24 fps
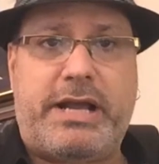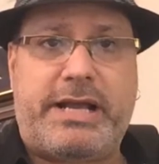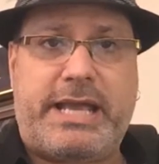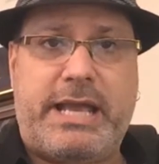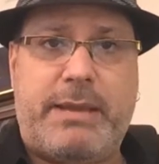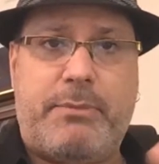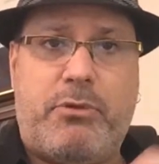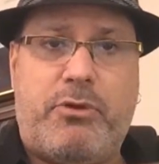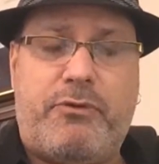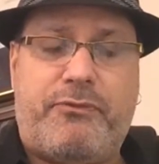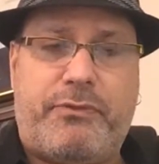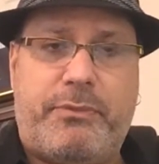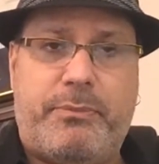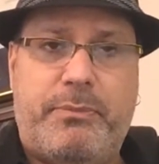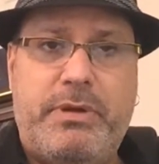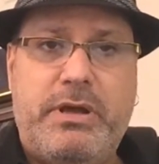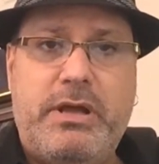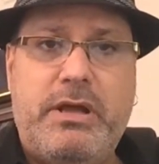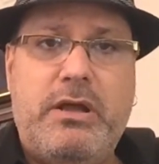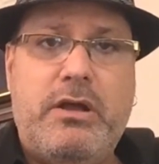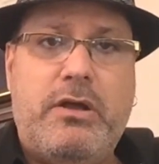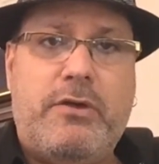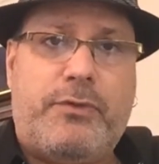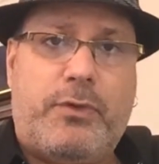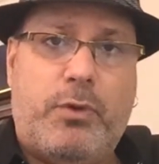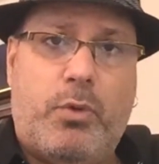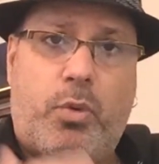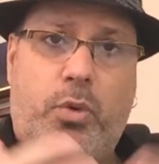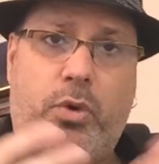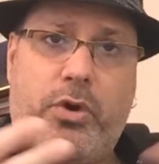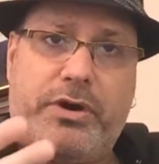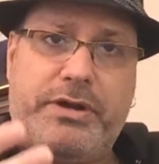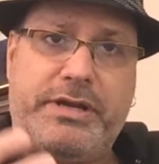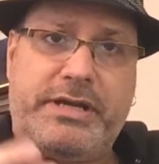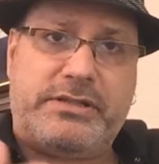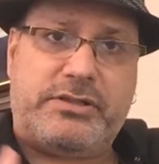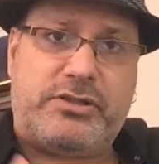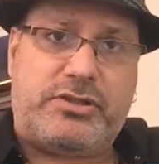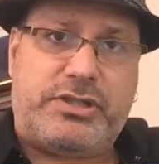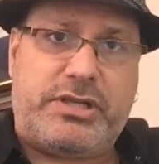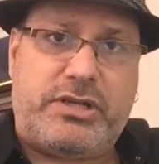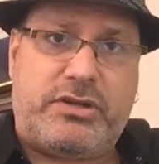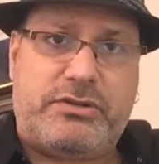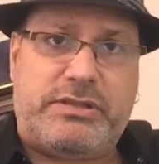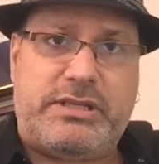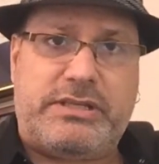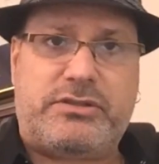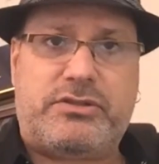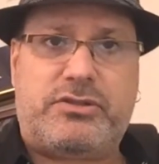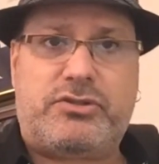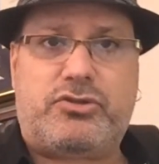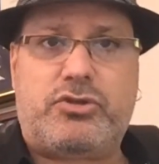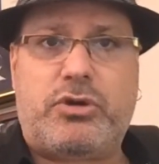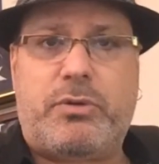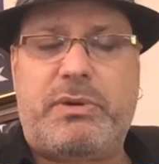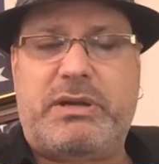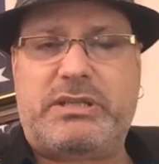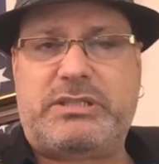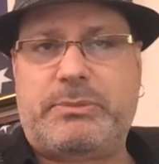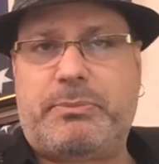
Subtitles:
I came home from the war, Desert Shield, Desert Storm.